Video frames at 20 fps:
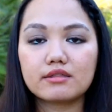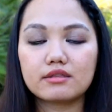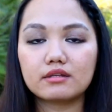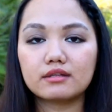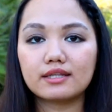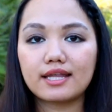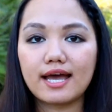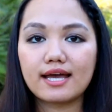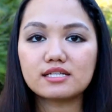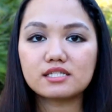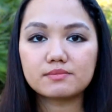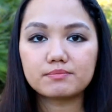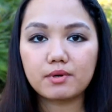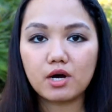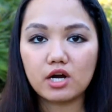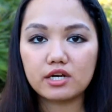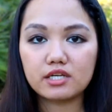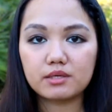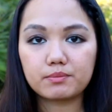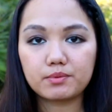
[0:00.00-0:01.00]
The last
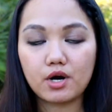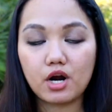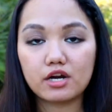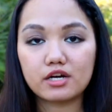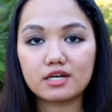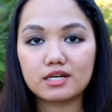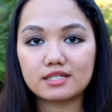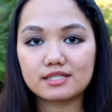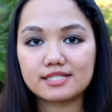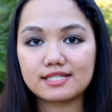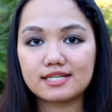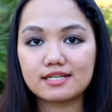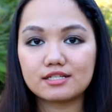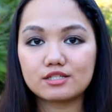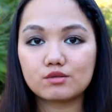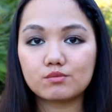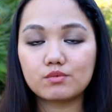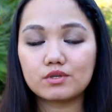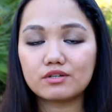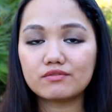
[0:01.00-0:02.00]
body product
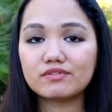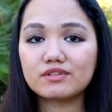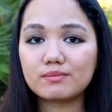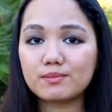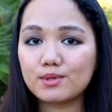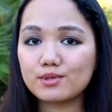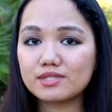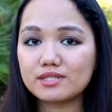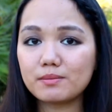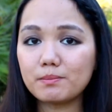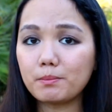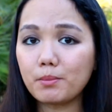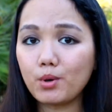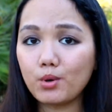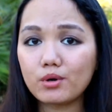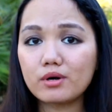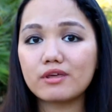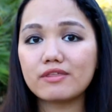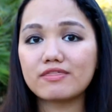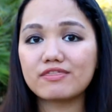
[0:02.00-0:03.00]
is one of the most
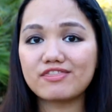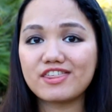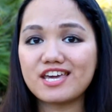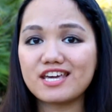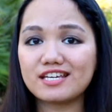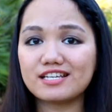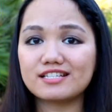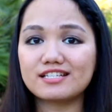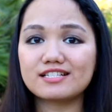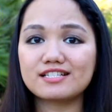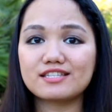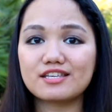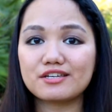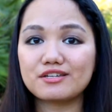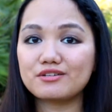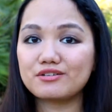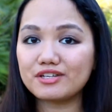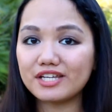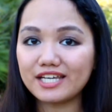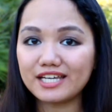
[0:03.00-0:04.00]
important things
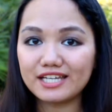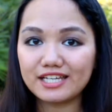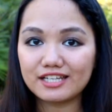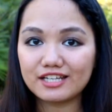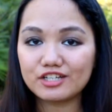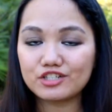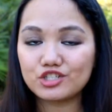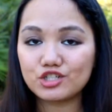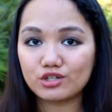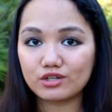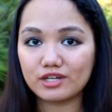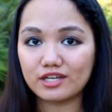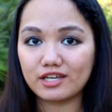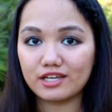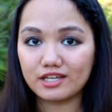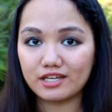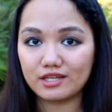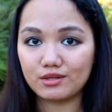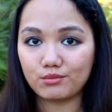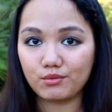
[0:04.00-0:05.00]
that you need during
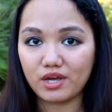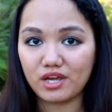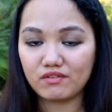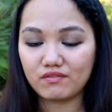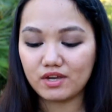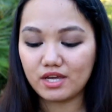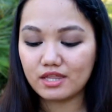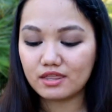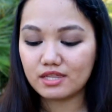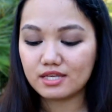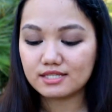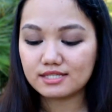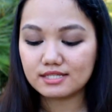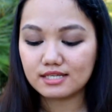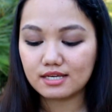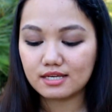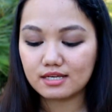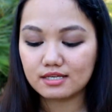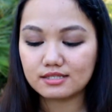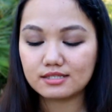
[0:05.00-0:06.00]
a heat wave, and
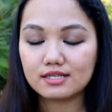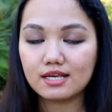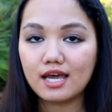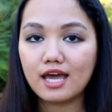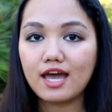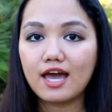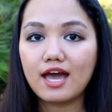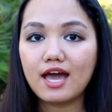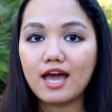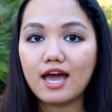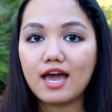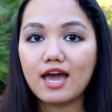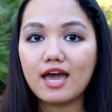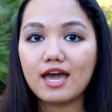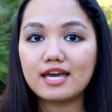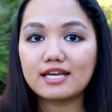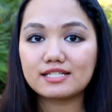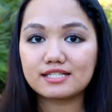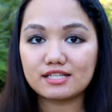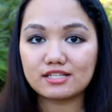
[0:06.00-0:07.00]
this is
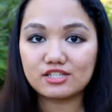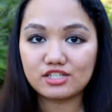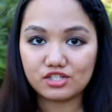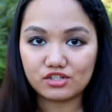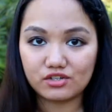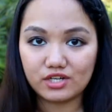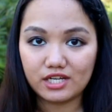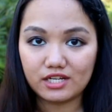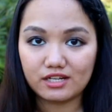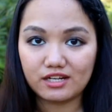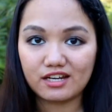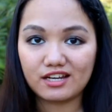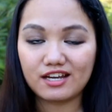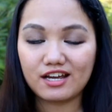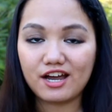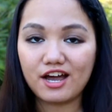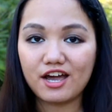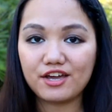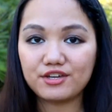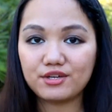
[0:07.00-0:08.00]
a sunscreen.
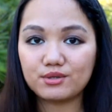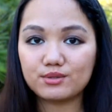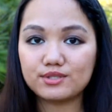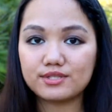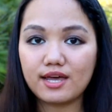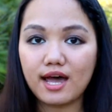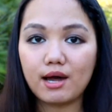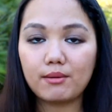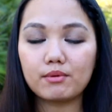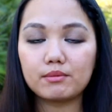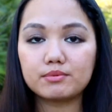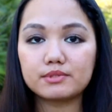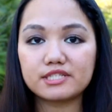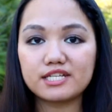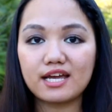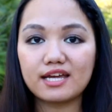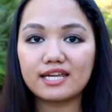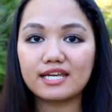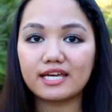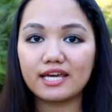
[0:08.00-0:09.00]
I use the Alba
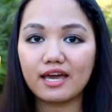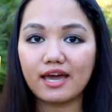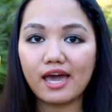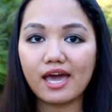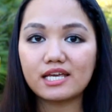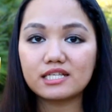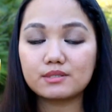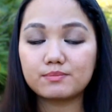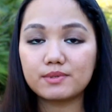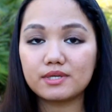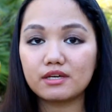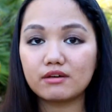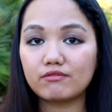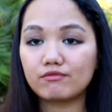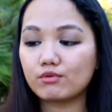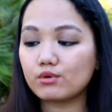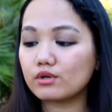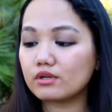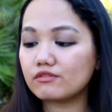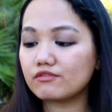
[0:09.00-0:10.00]
Botanica SPF
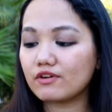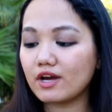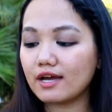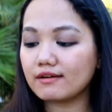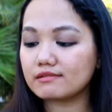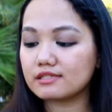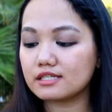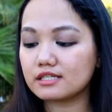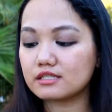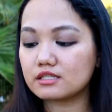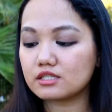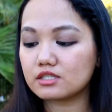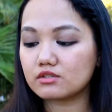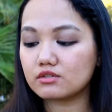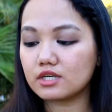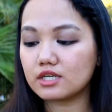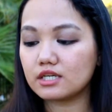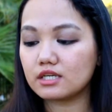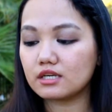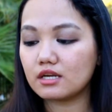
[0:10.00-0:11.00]
45
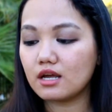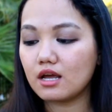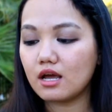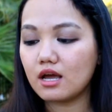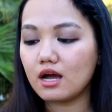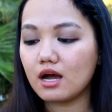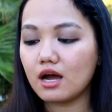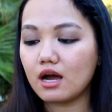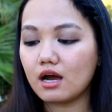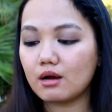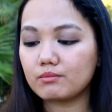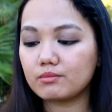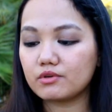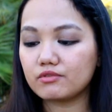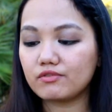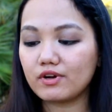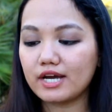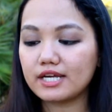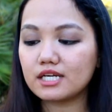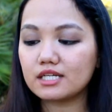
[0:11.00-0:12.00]
sunscreen
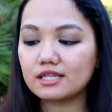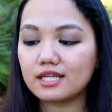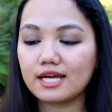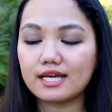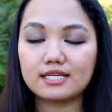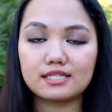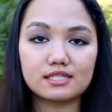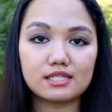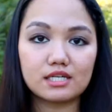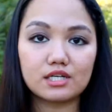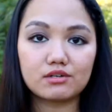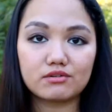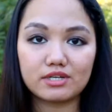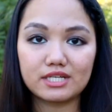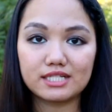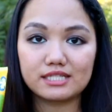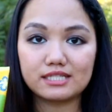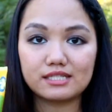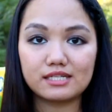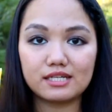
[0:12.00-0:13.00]
revitalizing
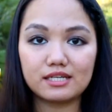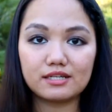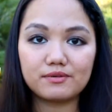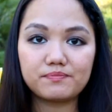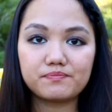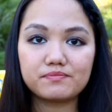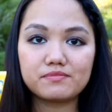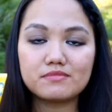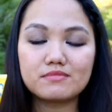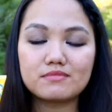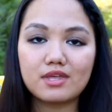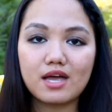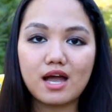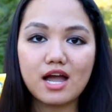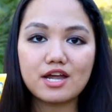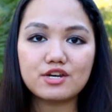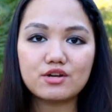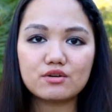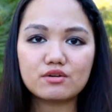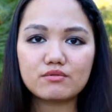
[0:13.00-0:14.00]
green tea.
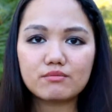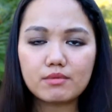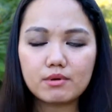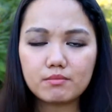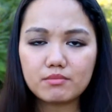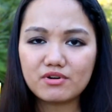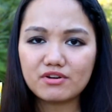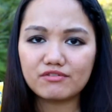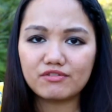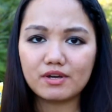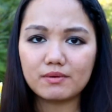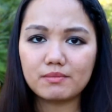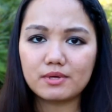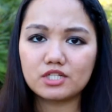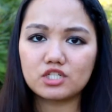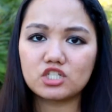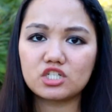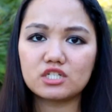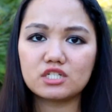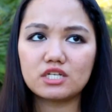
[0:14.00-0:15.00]
I don't remember if I
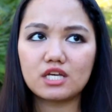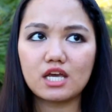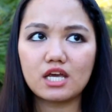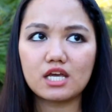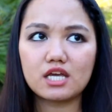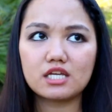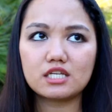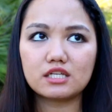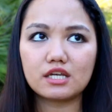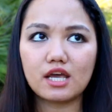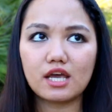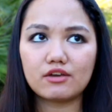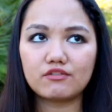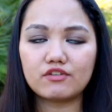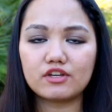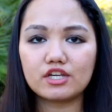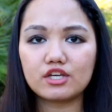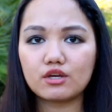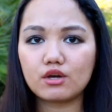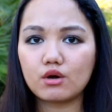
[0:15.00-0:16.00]
mentioned in a
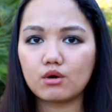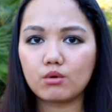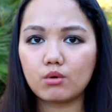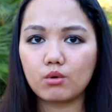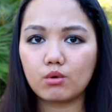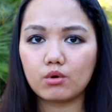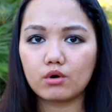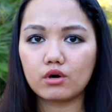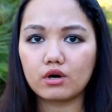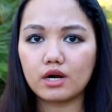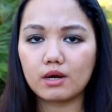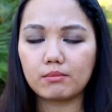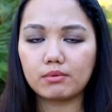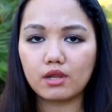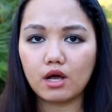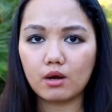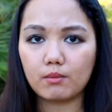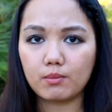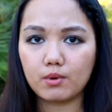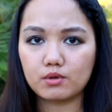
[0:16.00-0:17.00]
video or a
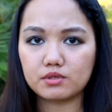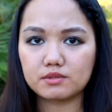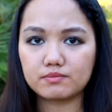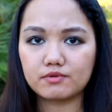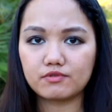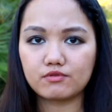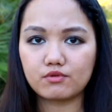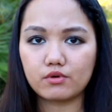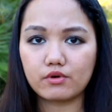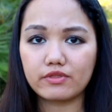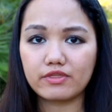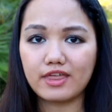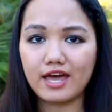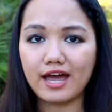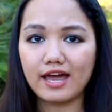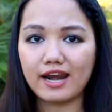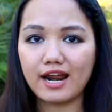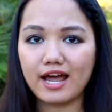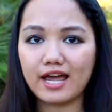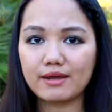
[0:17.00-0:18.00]
blog post before
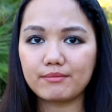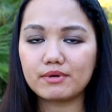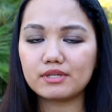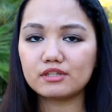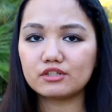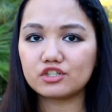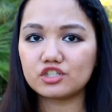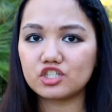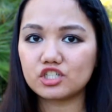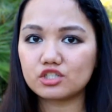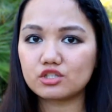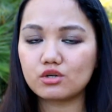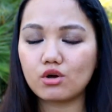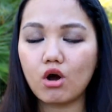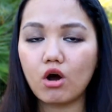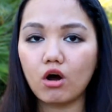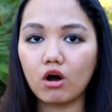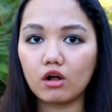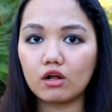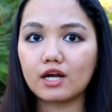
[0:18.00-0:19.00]
that I am allergic
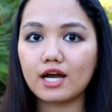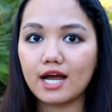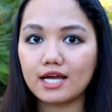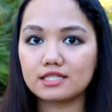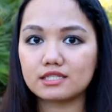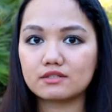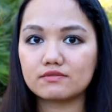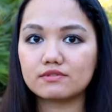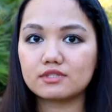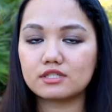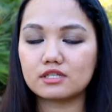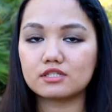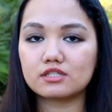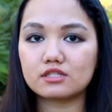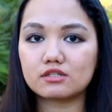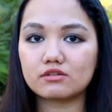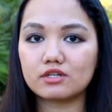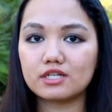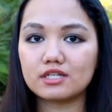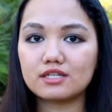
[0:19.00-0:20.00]
to all kinds of
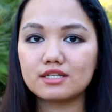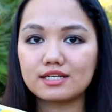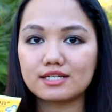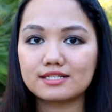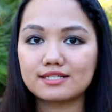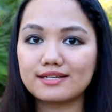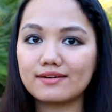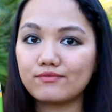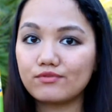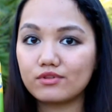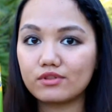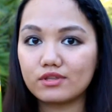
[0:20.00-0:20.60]
sunscreen except